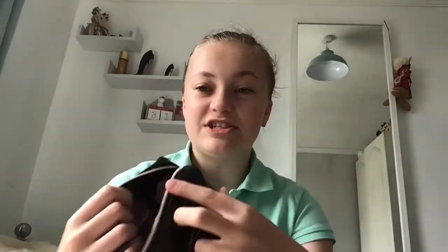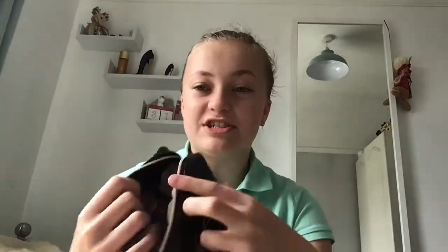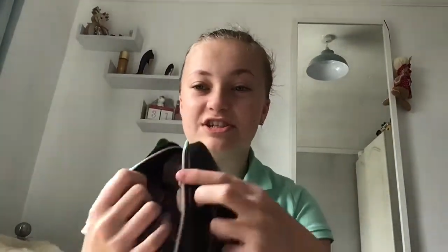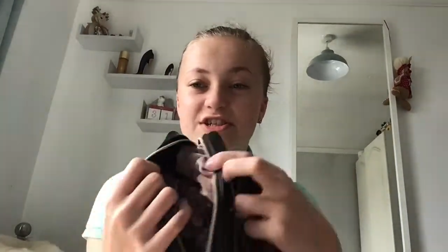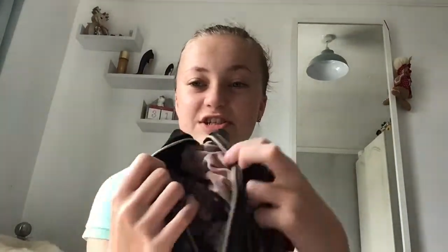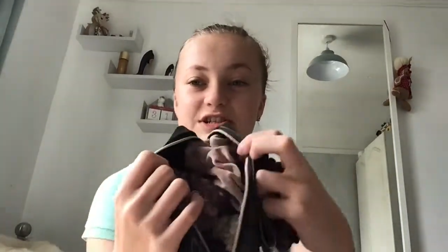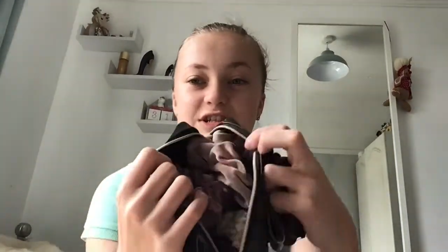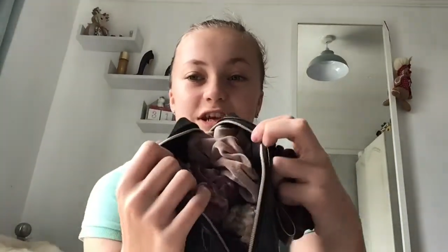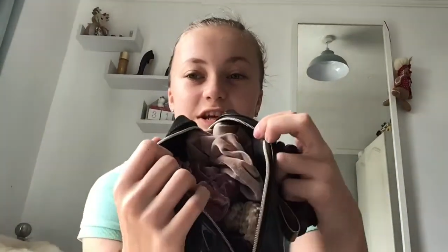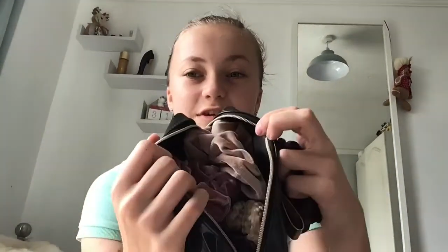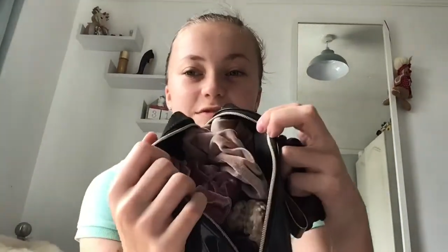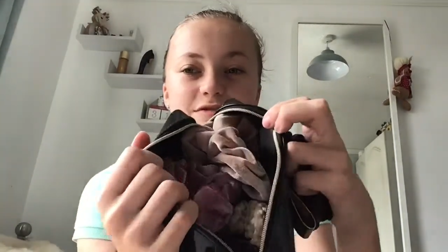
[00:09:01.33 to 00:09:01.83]
are
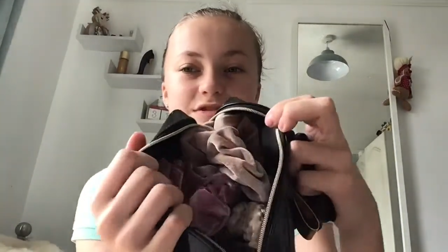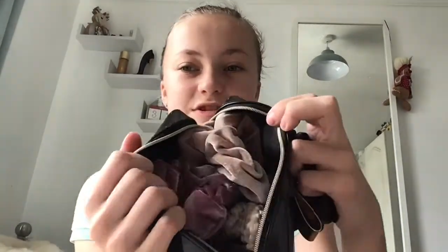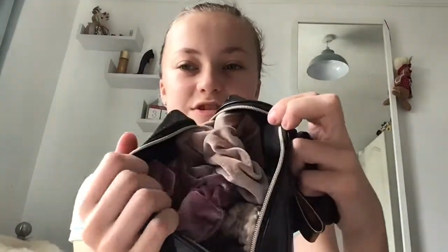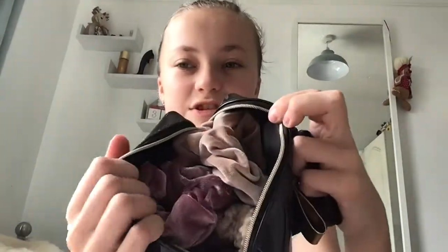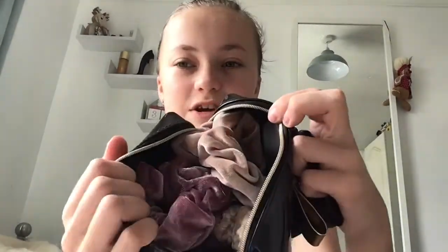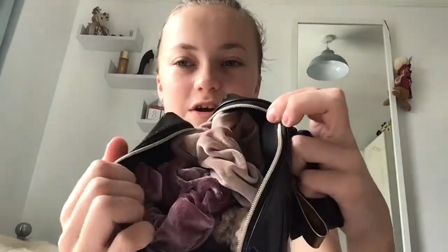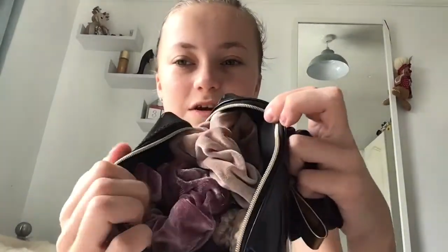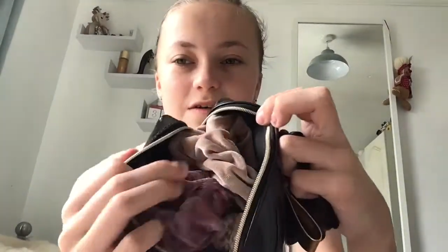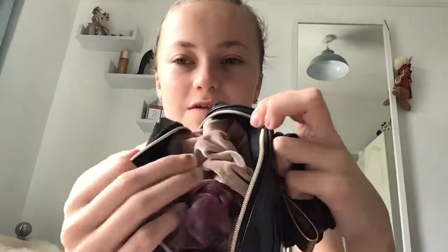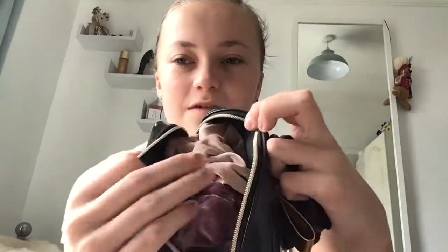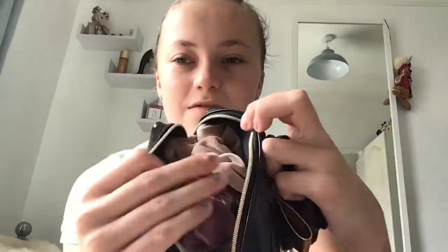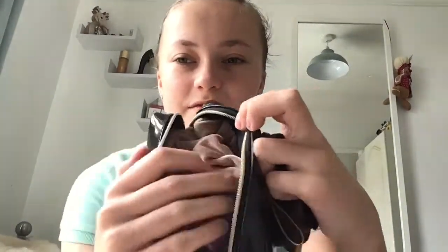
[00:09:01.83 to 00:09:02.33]
so
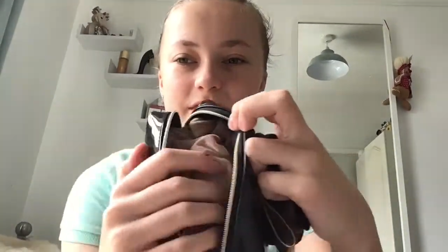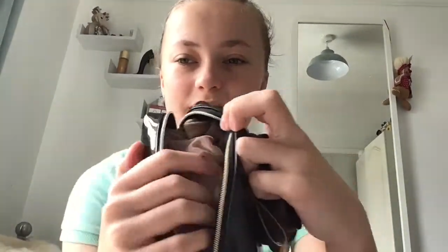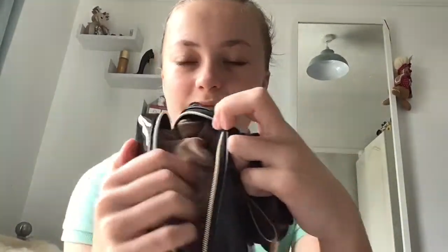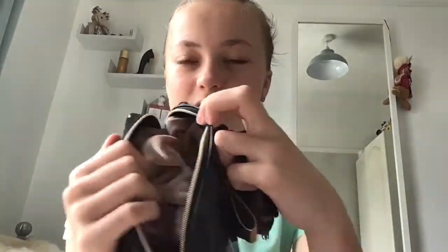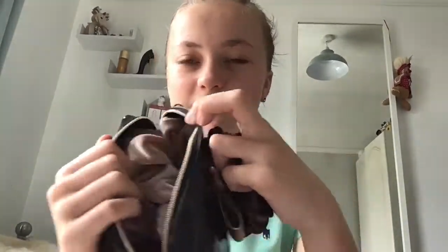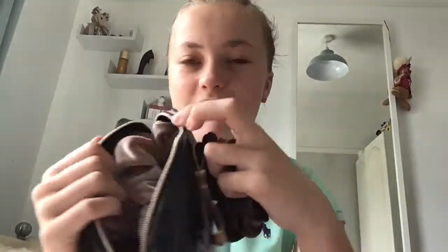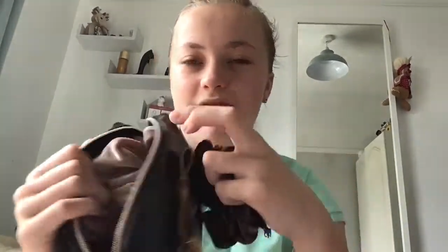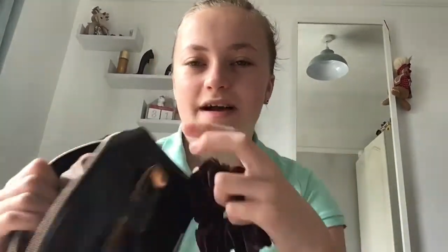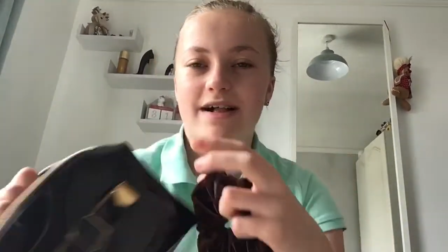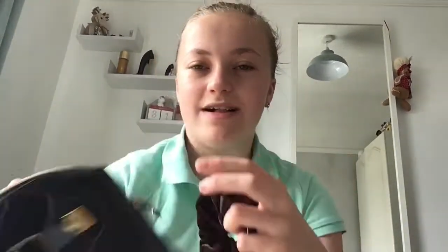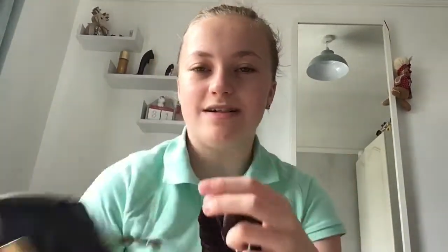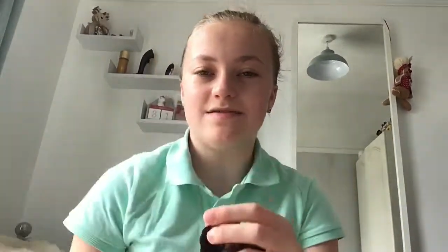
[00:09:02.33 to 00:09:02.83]
soft and
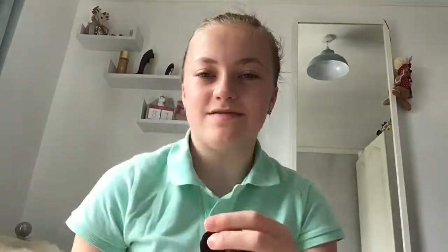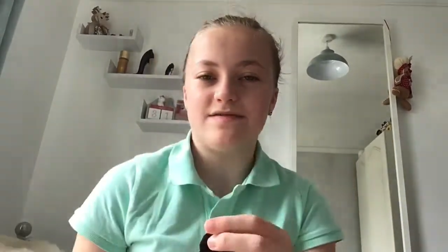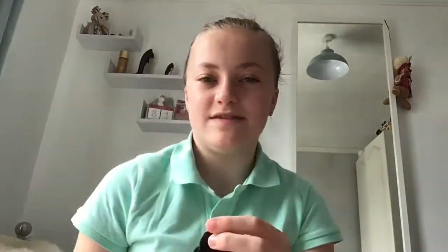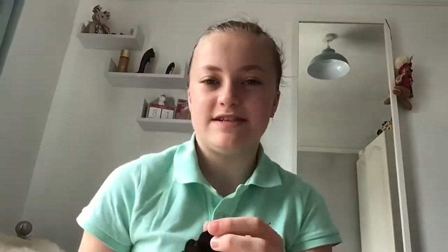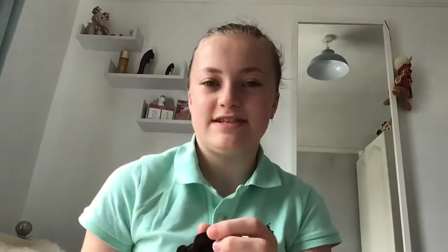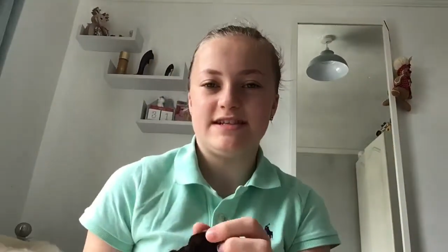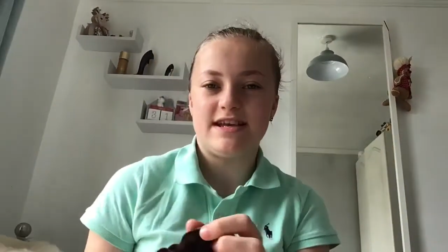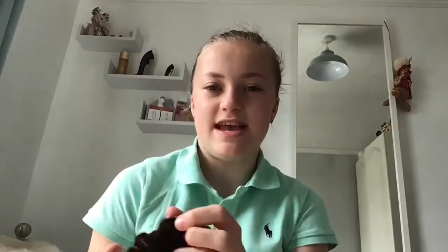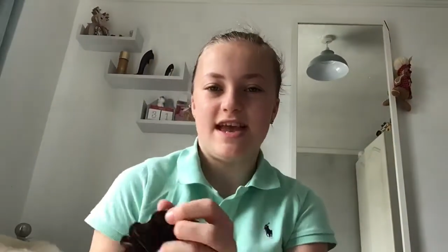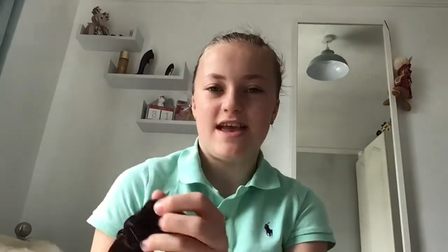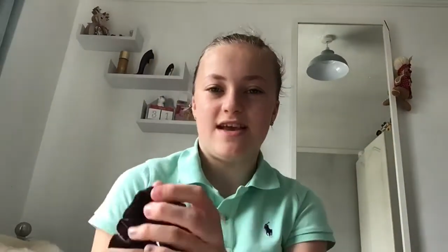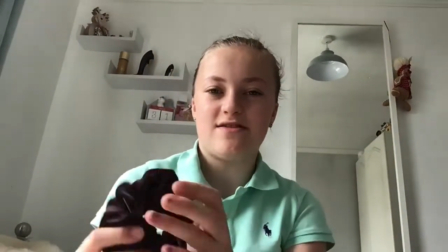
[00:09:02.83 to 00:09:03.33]

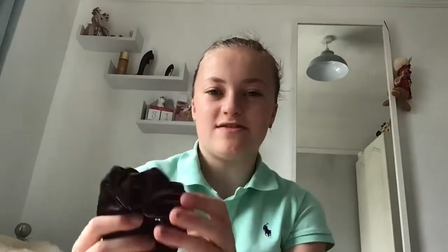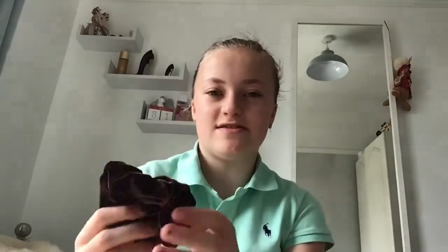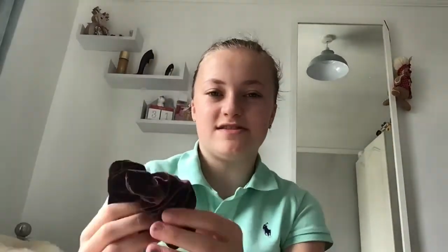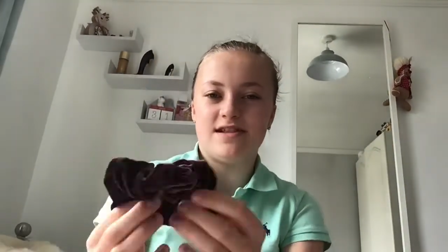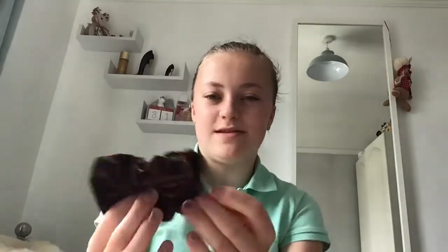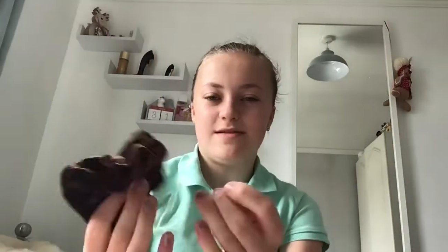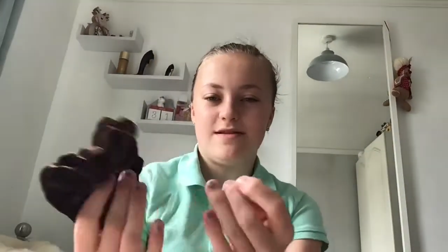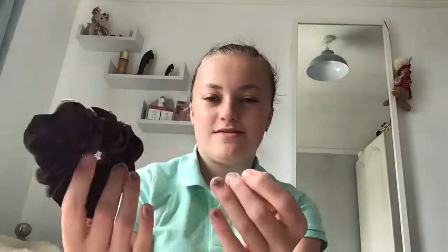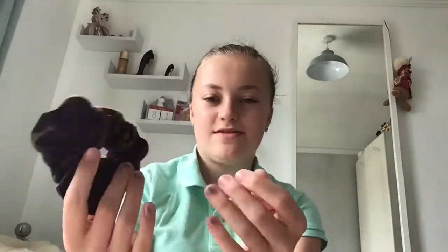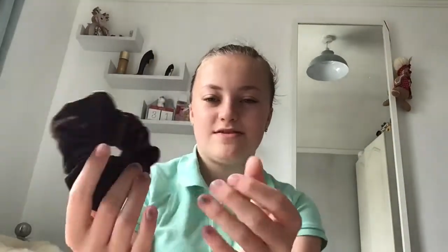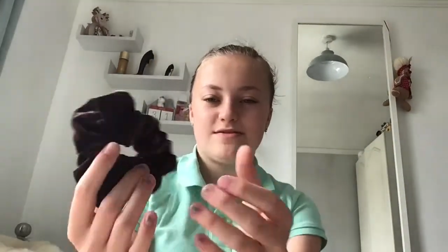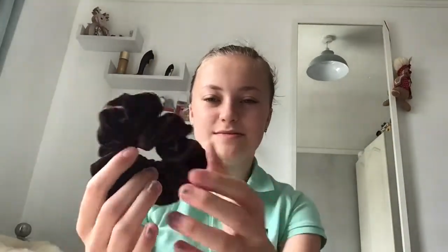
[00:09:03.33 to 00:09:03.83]
velvety because
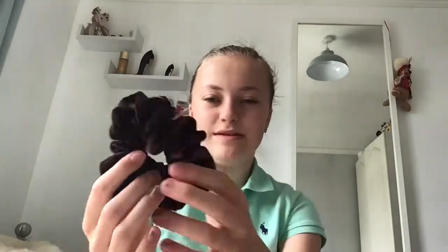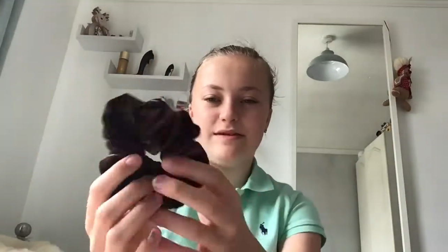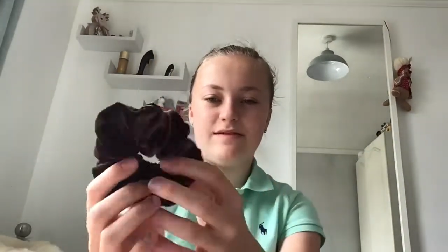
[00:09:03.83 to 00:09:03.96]
they're just my